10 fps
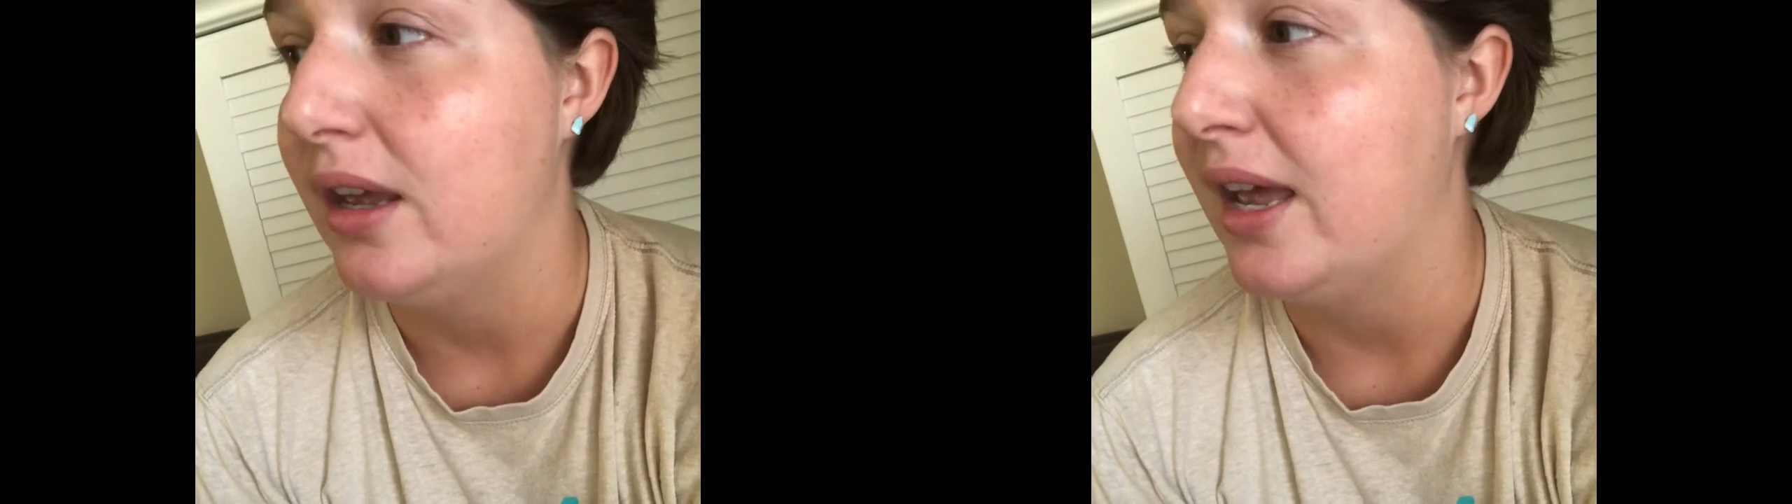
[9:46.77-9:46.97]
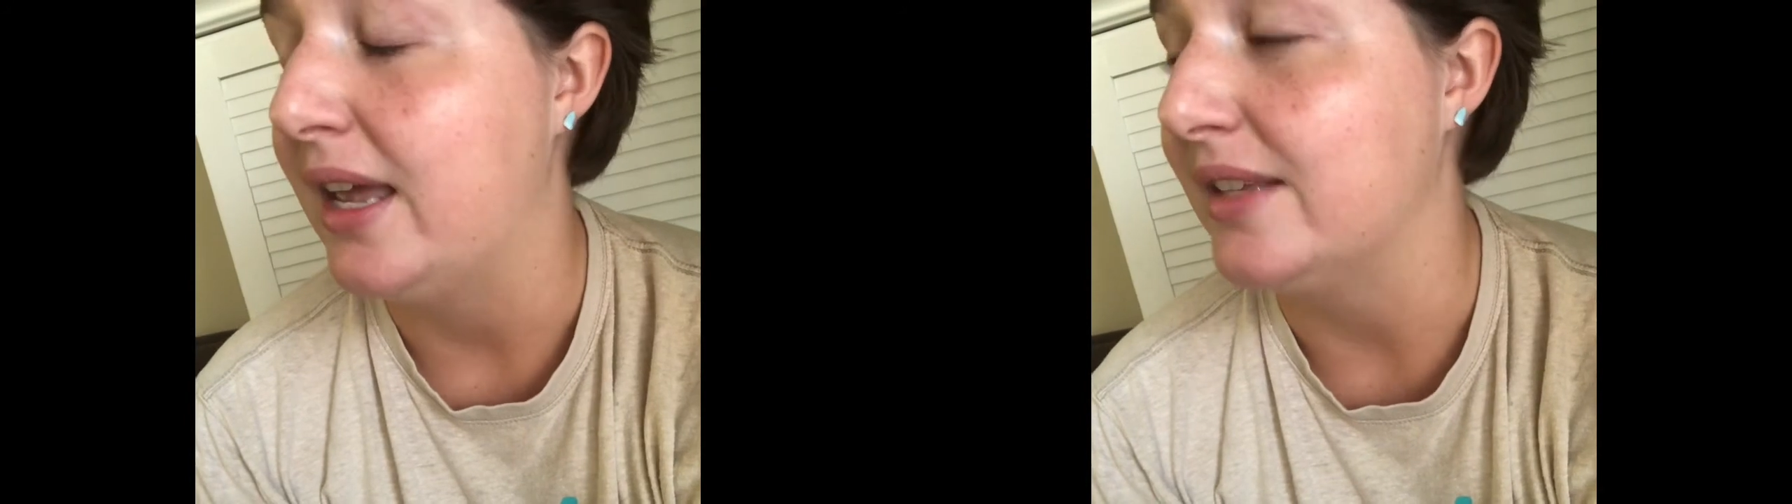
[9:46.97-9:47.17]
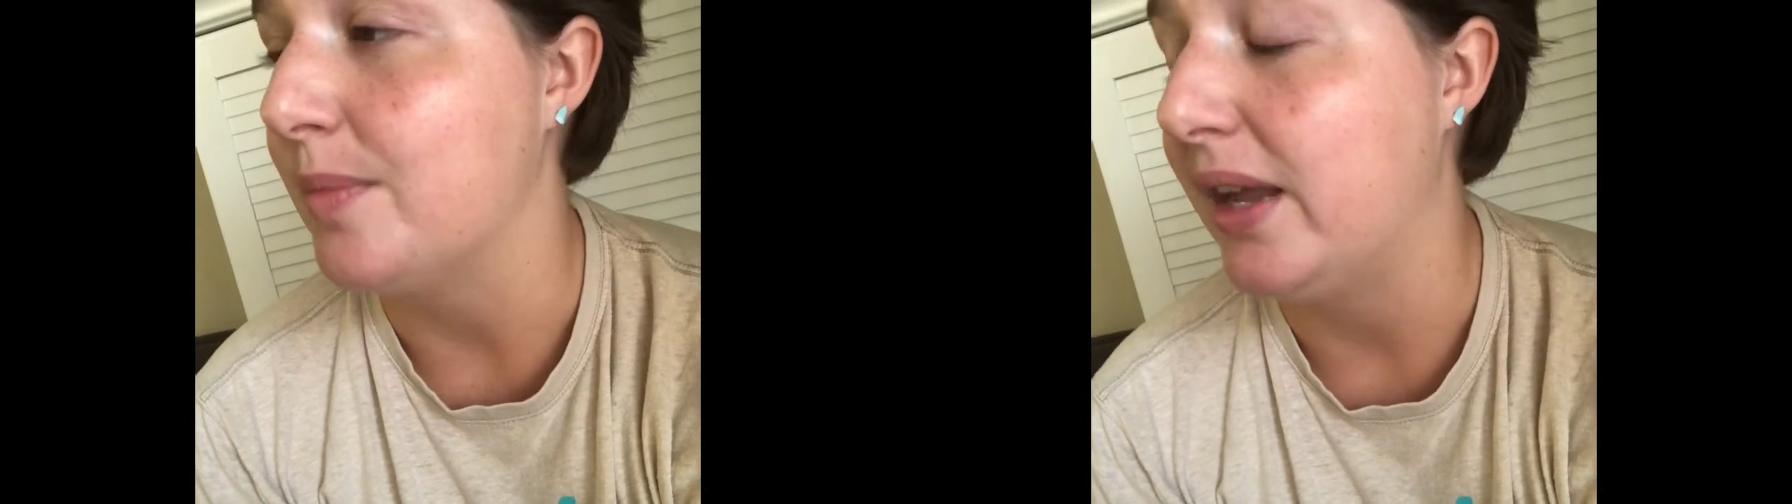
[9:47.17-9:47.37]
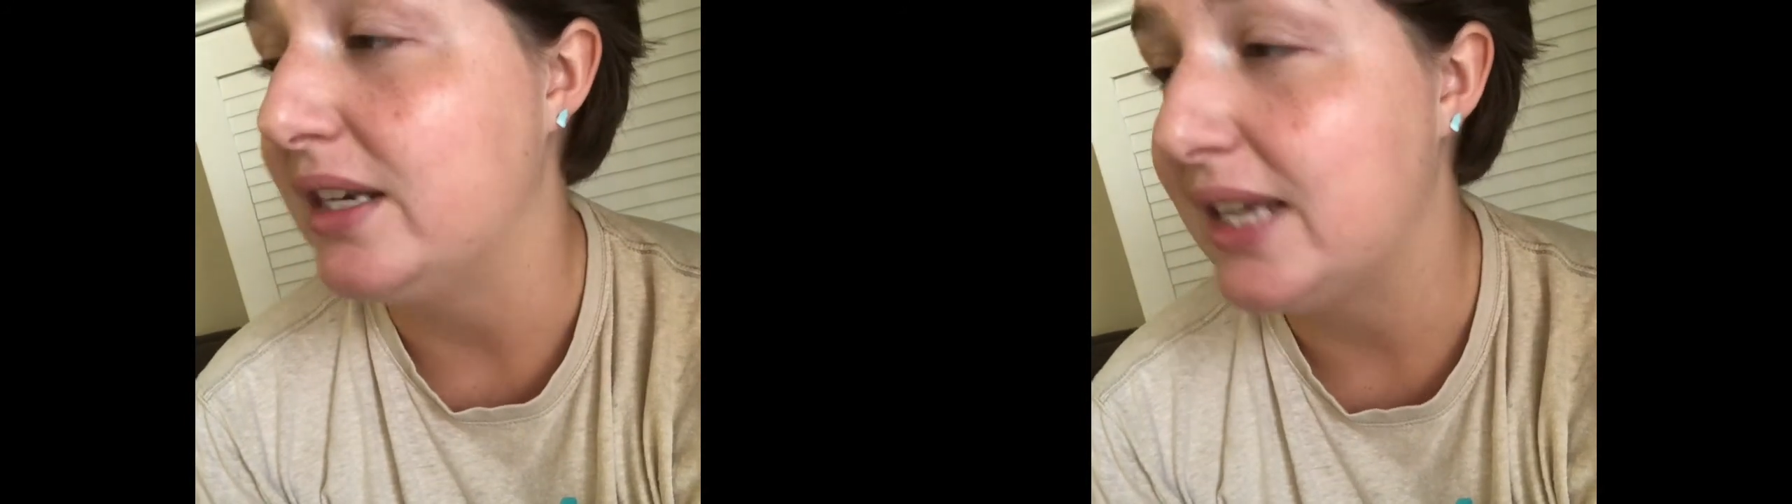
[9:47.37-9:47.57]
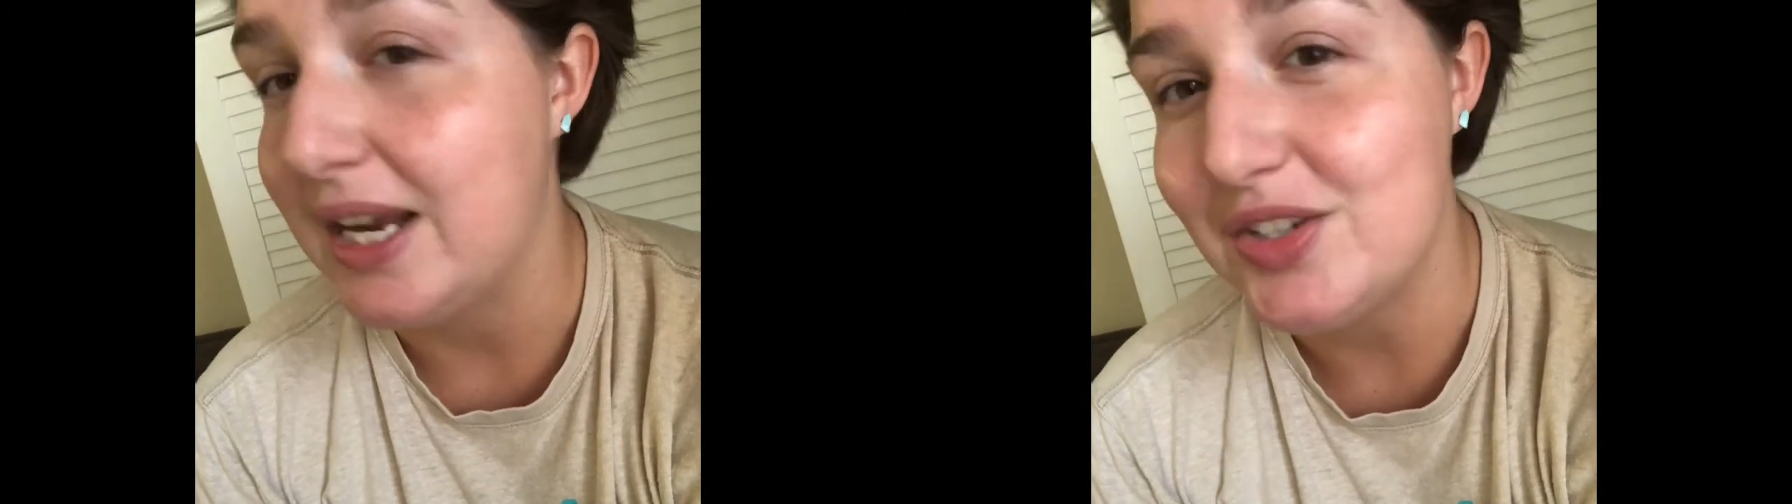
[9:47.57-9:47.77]
As
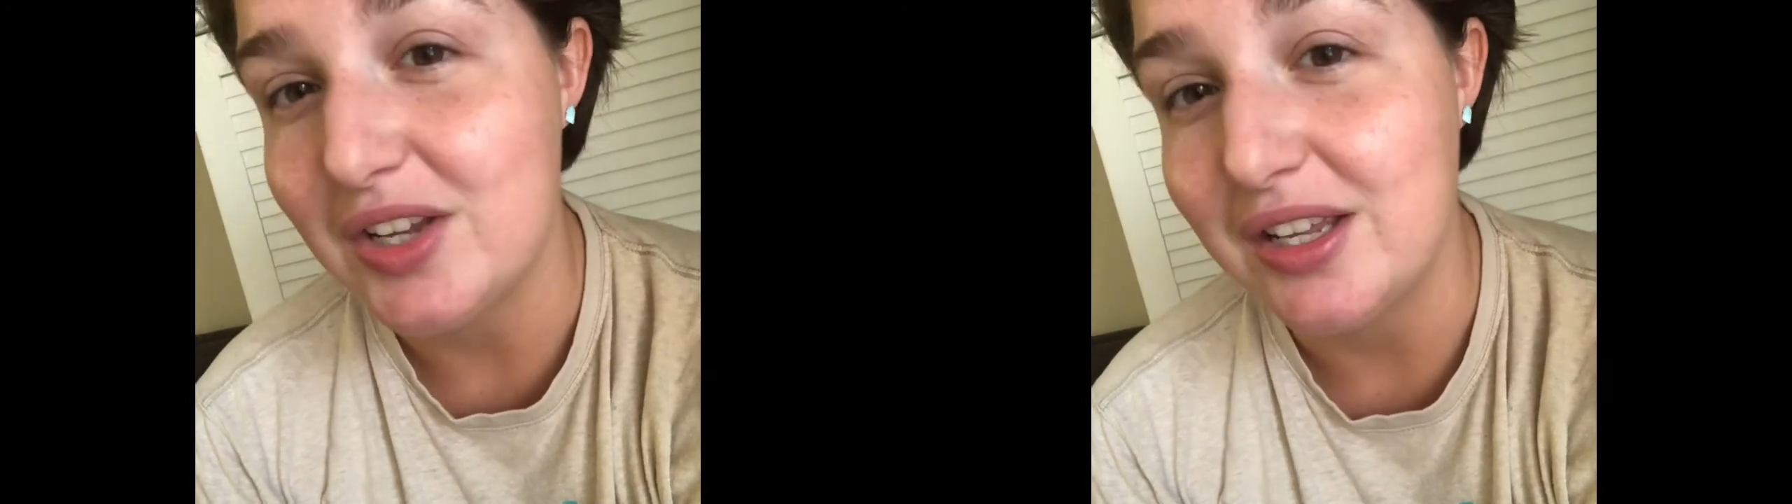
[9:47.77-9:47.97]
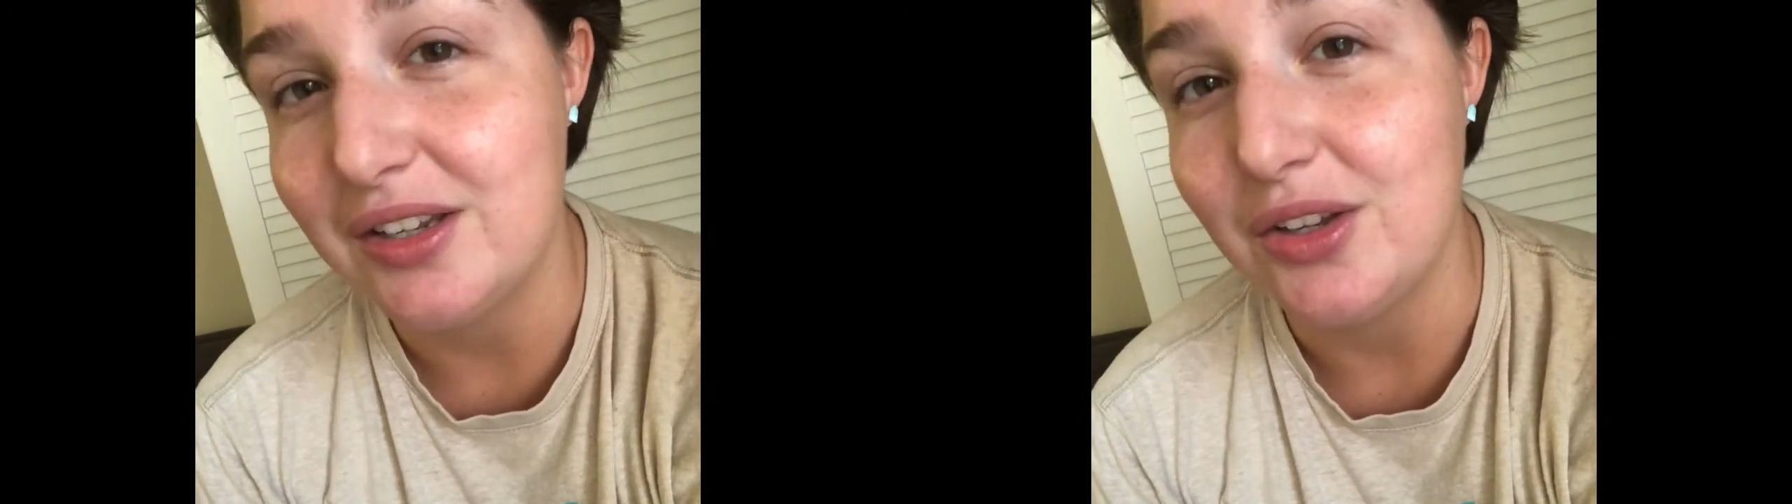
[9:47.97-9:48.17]
meditation,